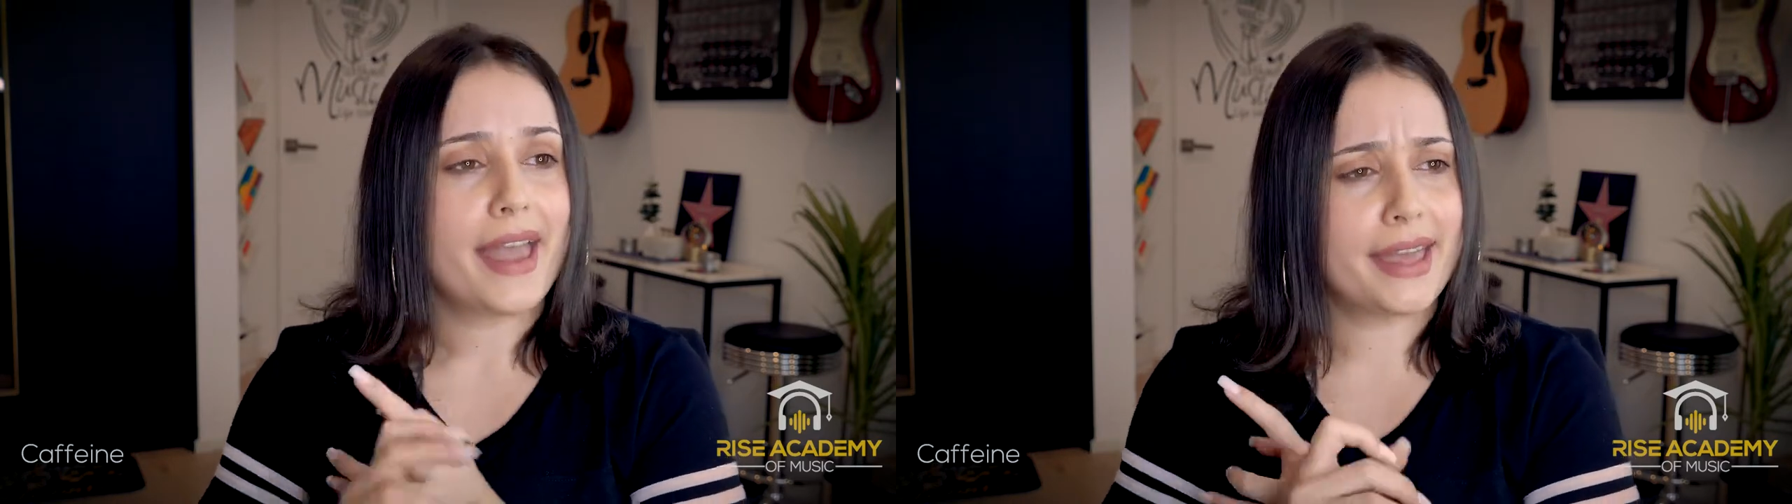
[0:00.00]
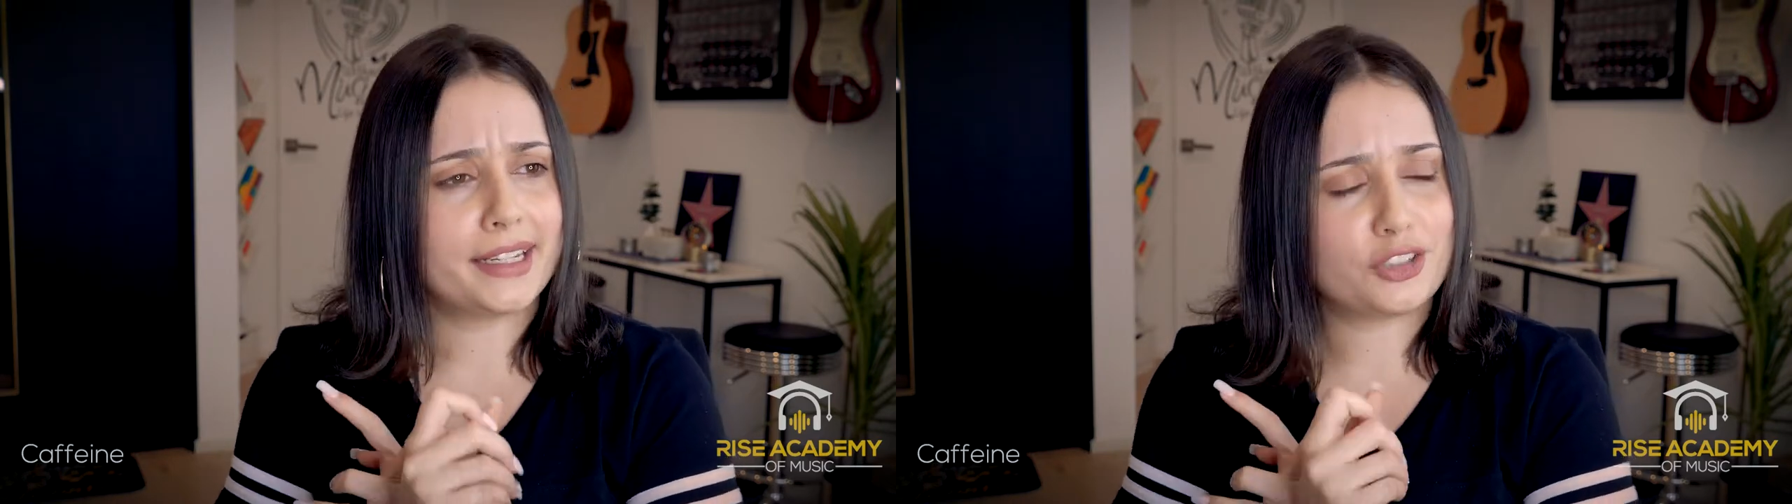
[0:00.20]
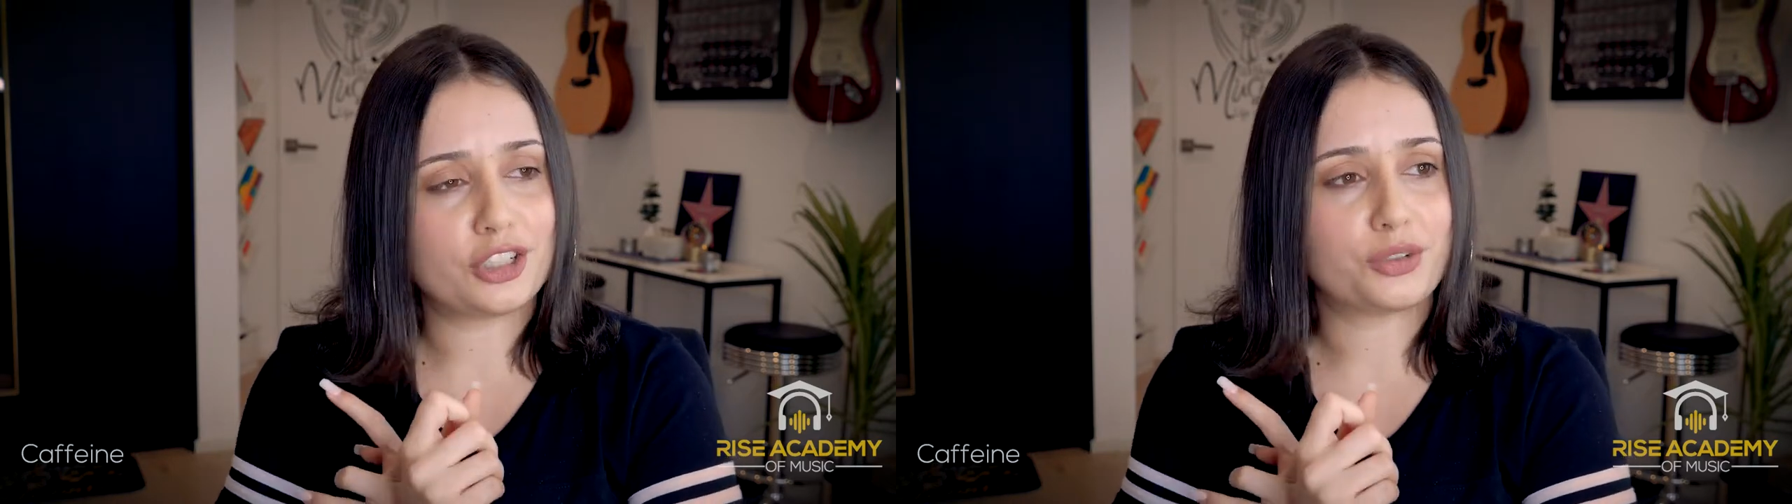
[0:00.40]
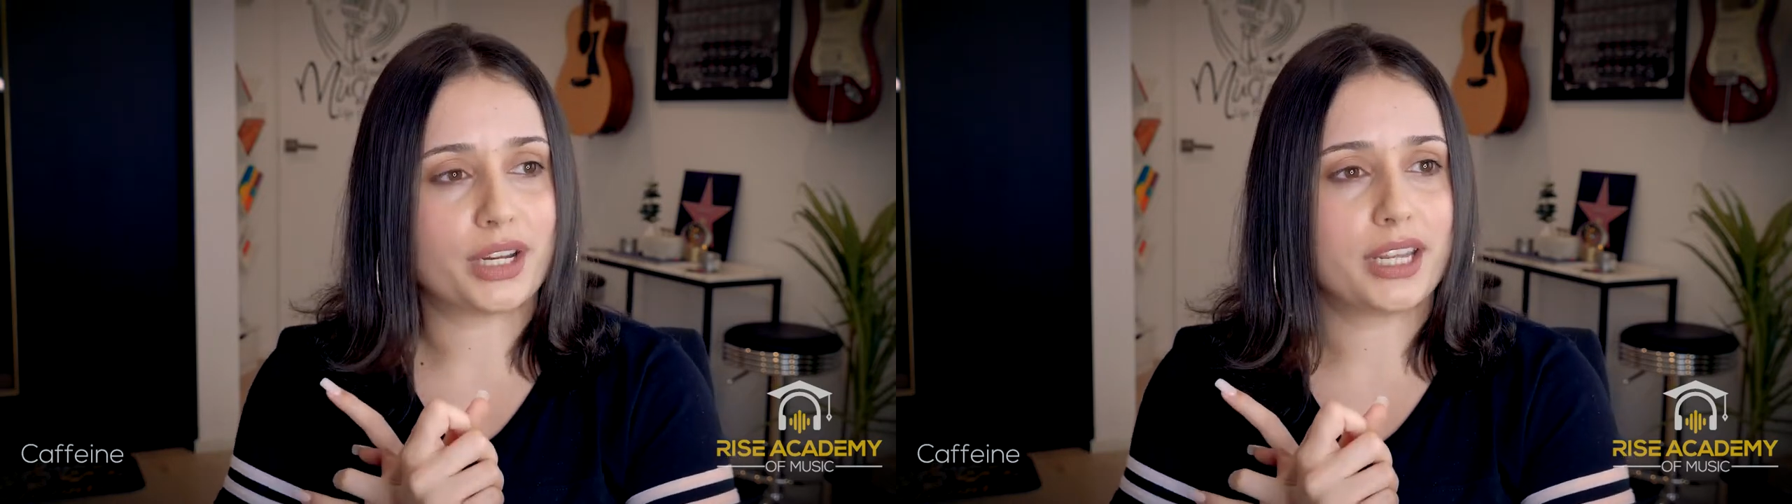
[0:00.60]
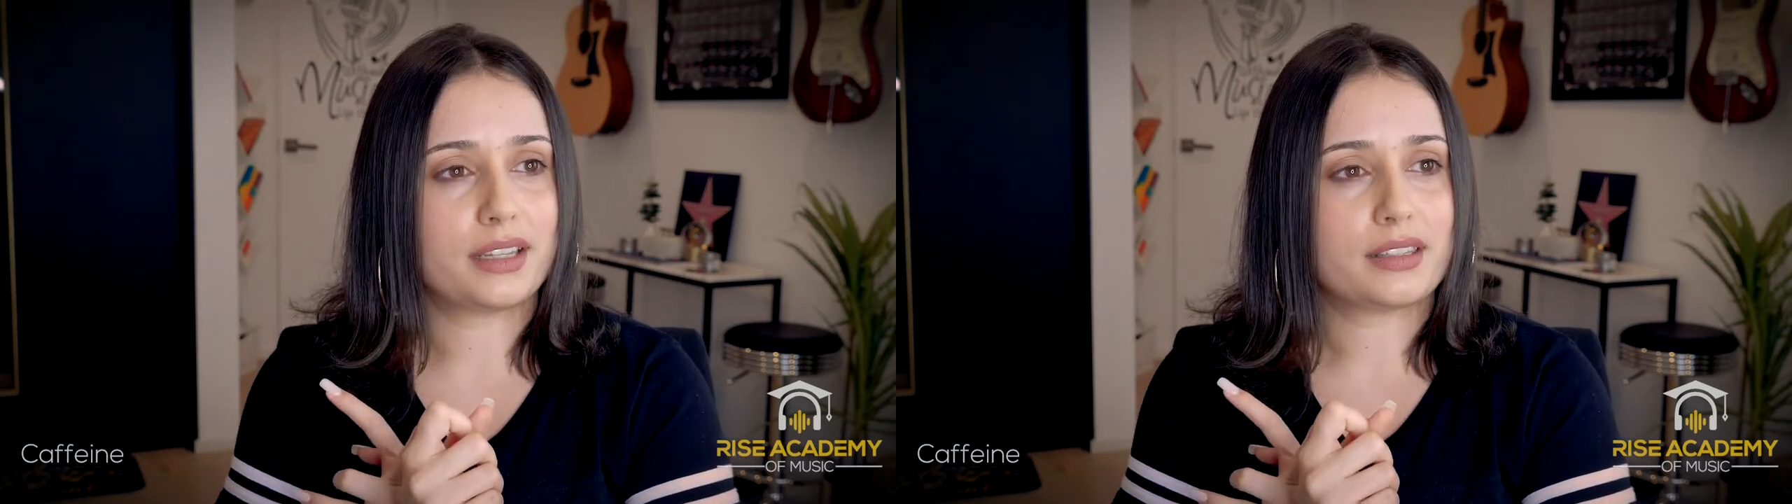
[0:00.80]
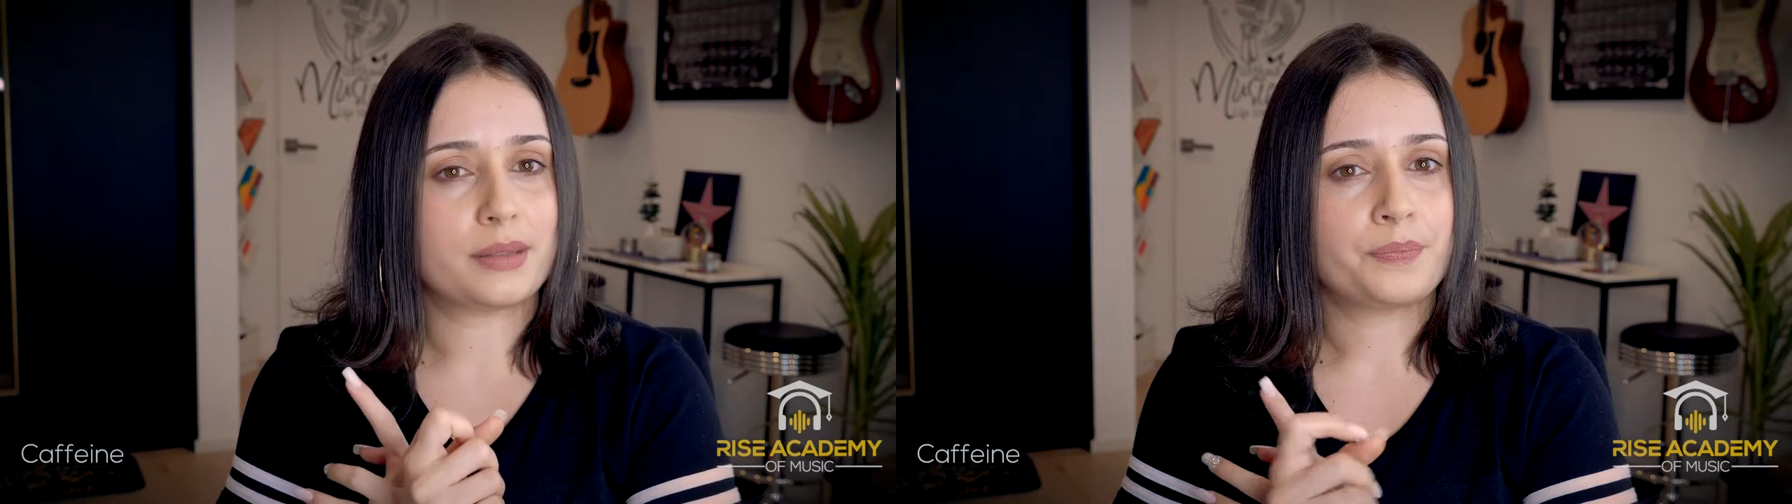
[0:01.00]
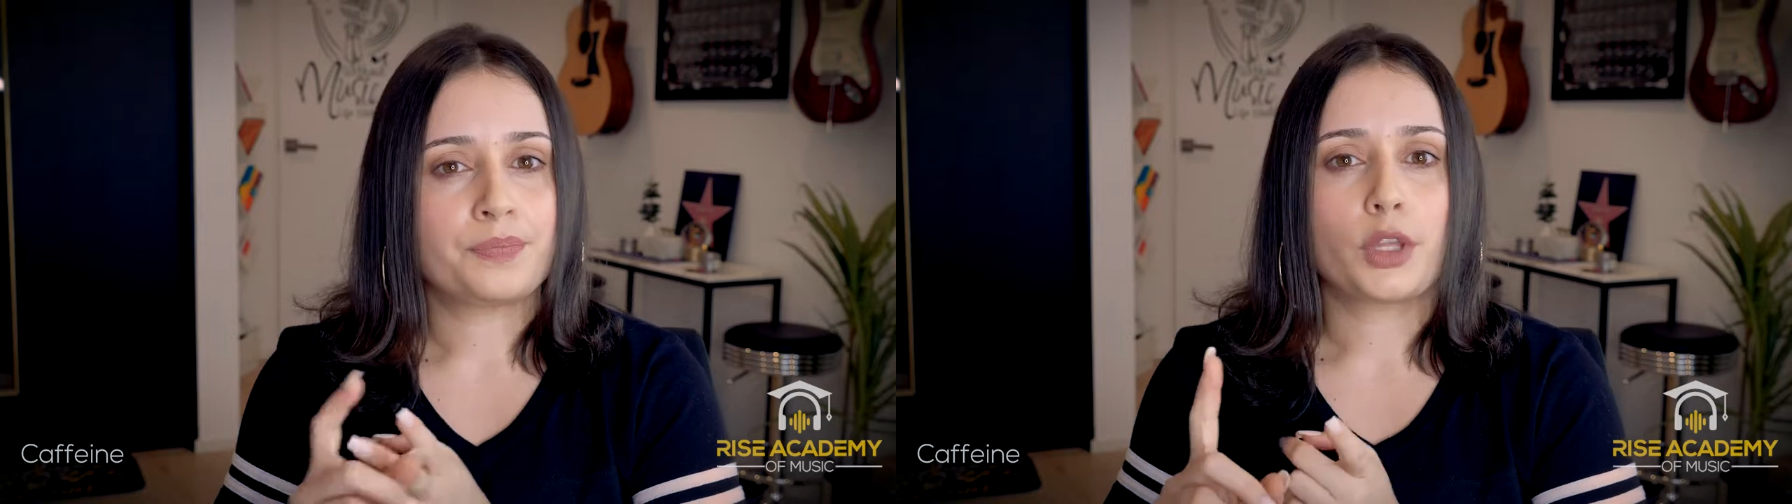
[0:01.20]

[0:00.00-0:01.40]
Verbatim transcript: energy drinks,